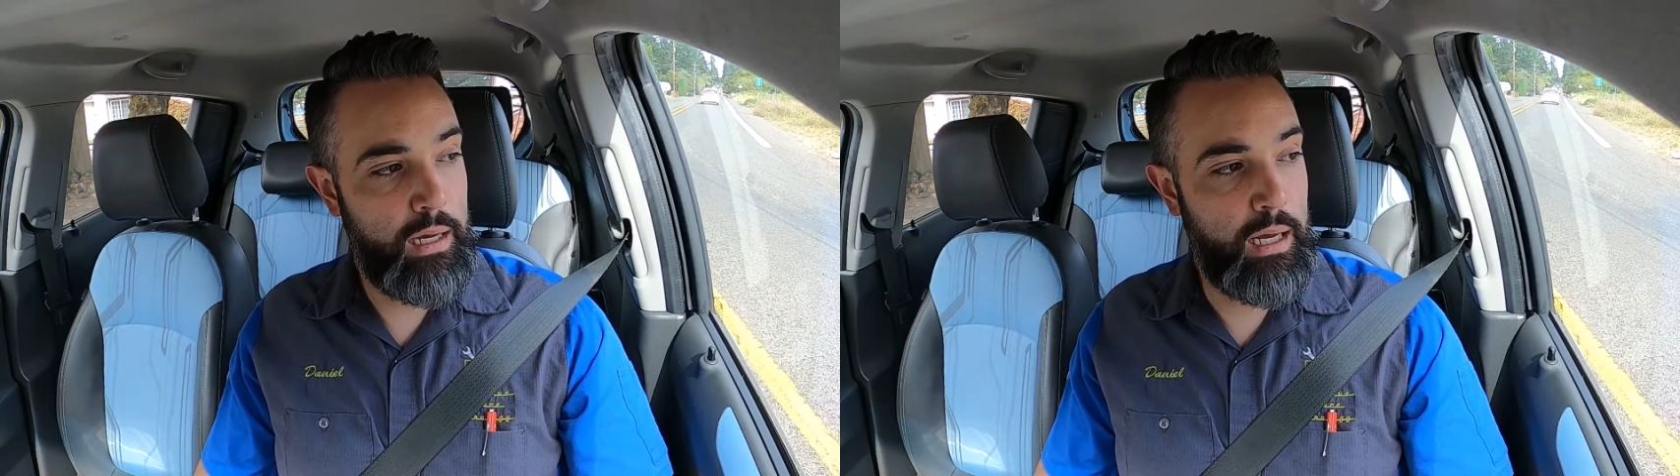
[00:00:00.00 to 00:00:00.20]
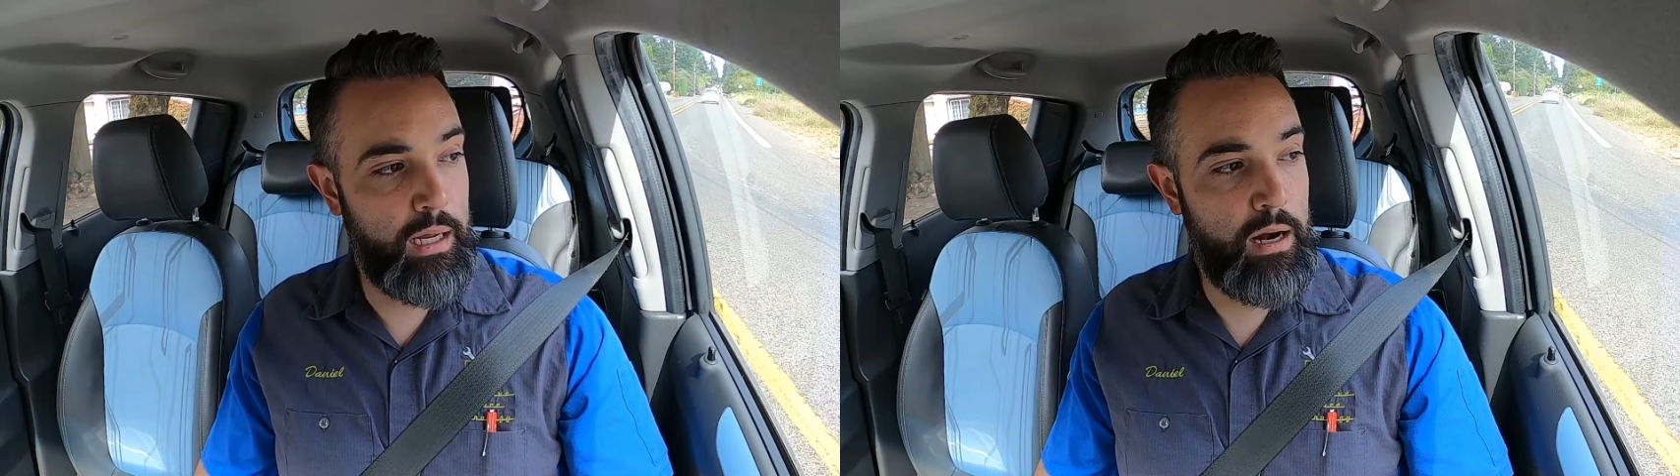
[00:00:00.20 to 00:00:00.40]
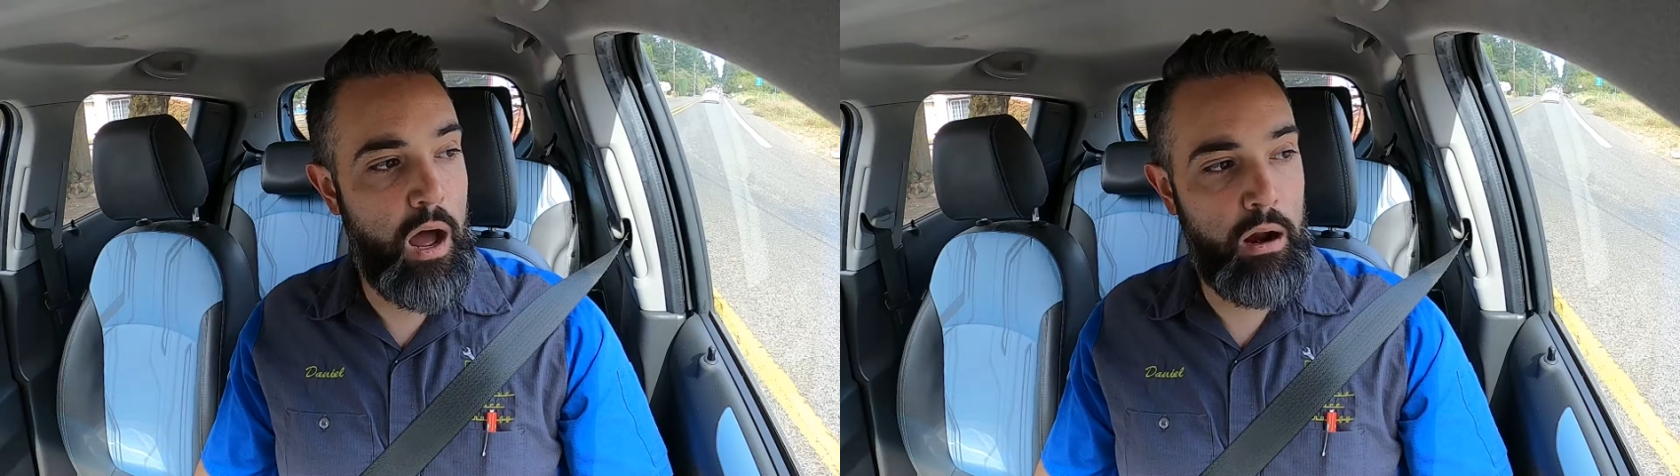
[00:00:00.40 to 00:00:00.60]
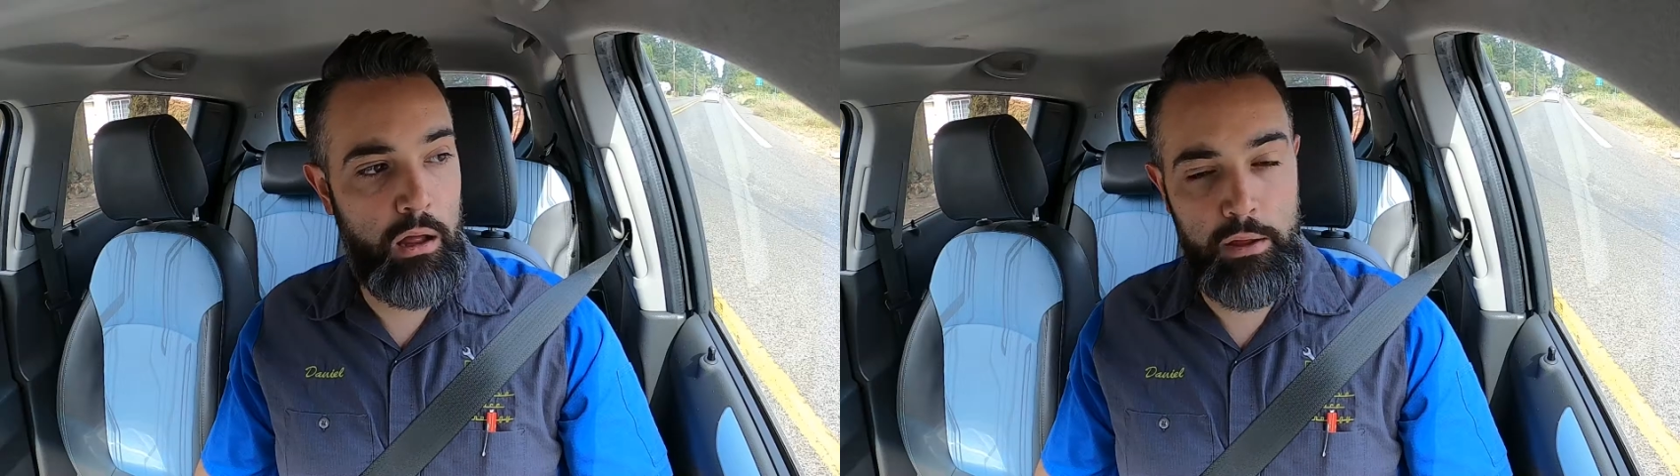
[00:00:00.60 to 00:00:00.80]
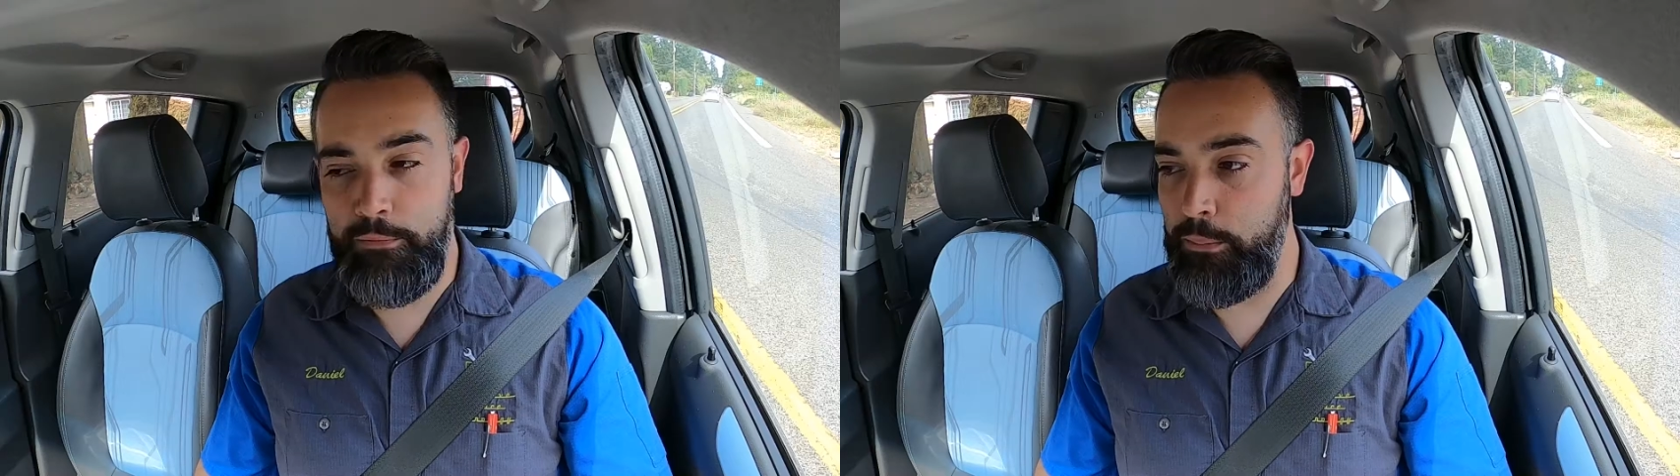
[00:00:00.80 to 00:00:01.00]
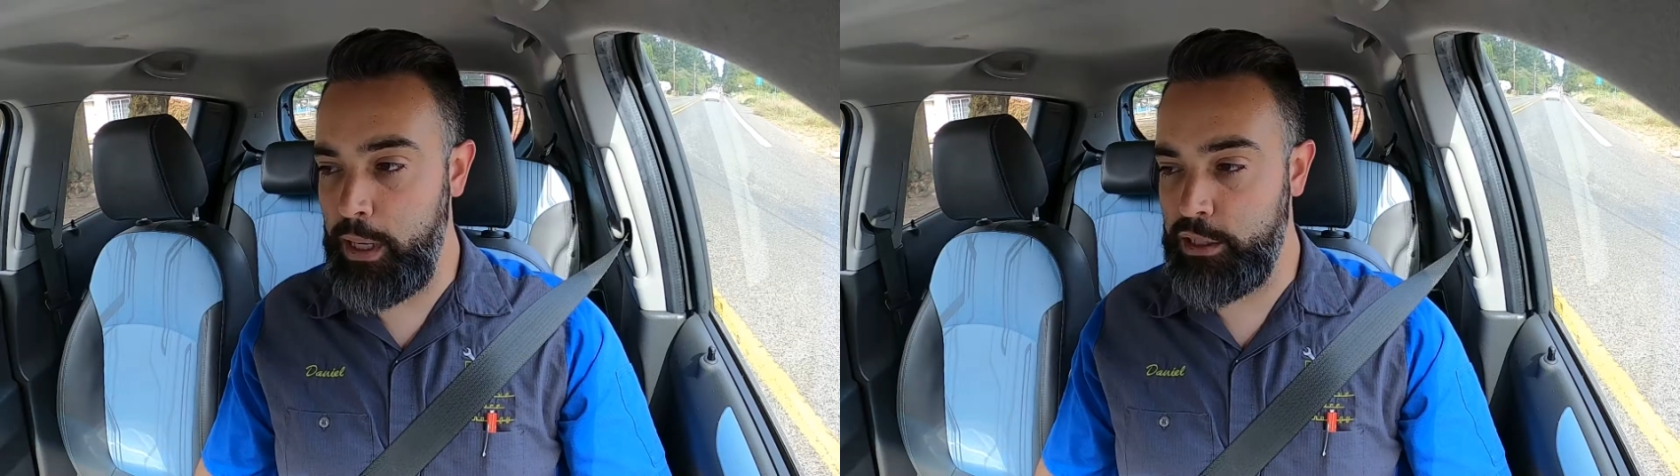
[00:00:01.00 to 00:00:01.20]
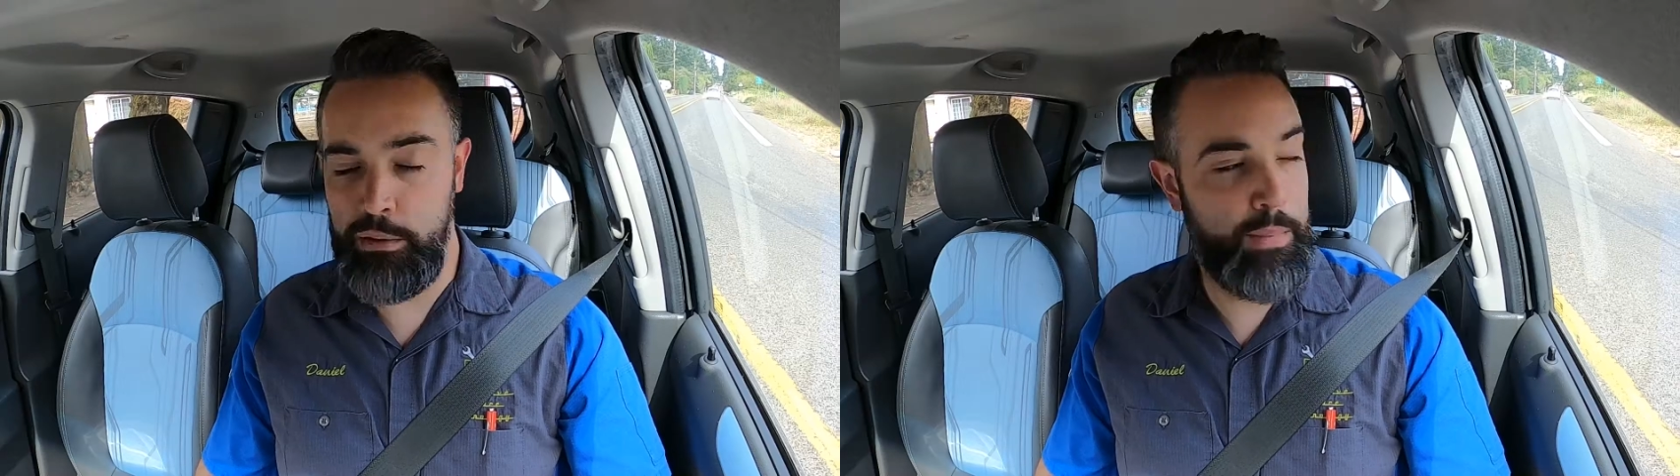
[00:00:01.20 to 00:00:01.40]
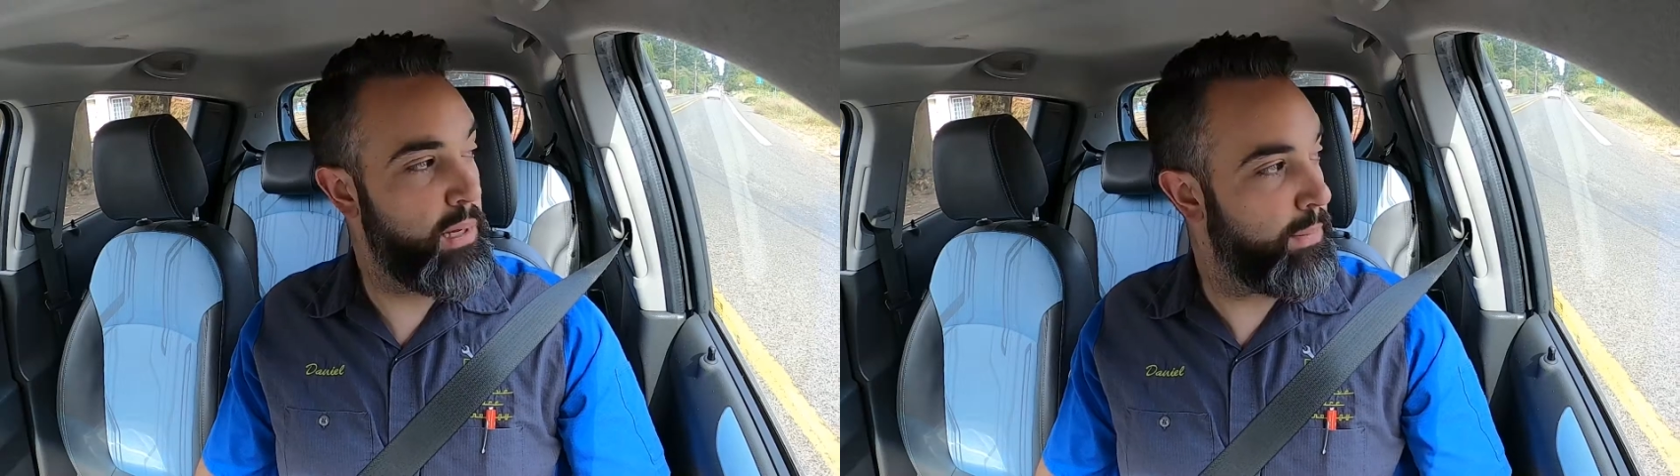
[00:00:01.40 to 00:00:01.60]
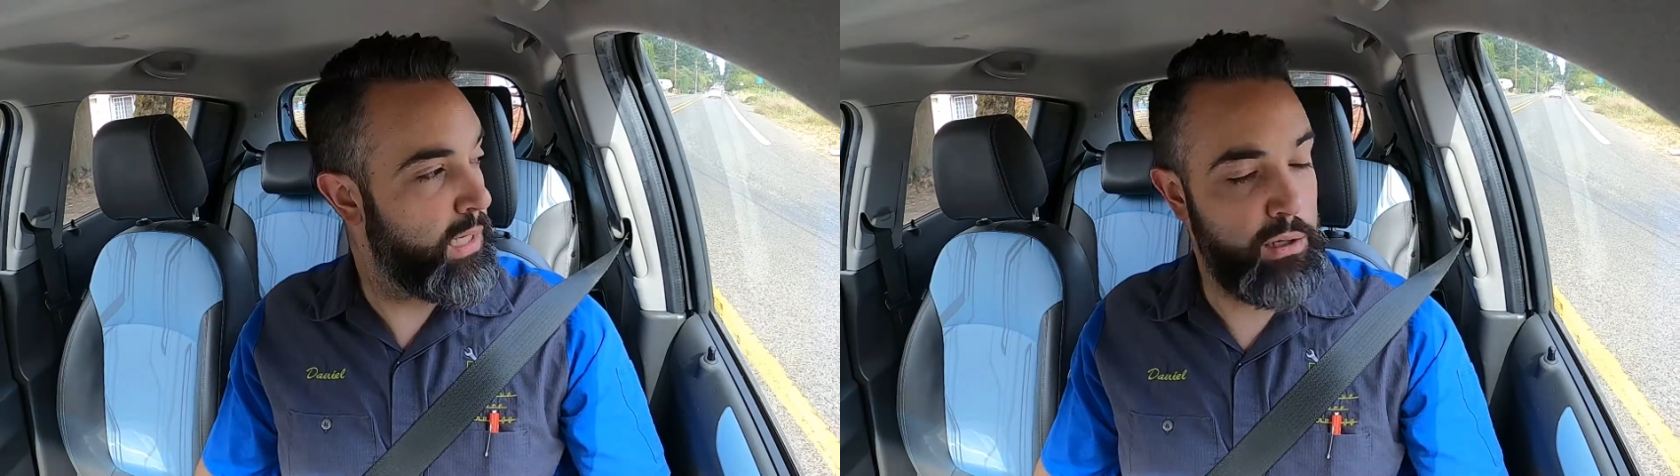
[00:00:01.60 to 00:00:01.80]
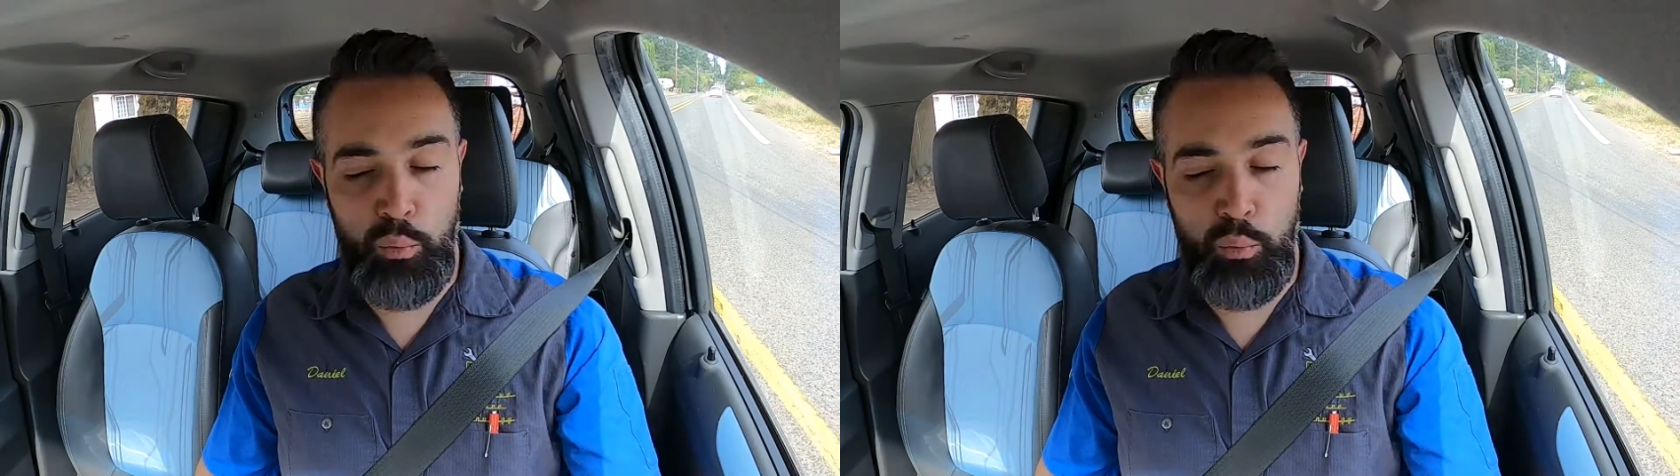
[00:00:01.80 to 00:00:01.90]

And not all information may be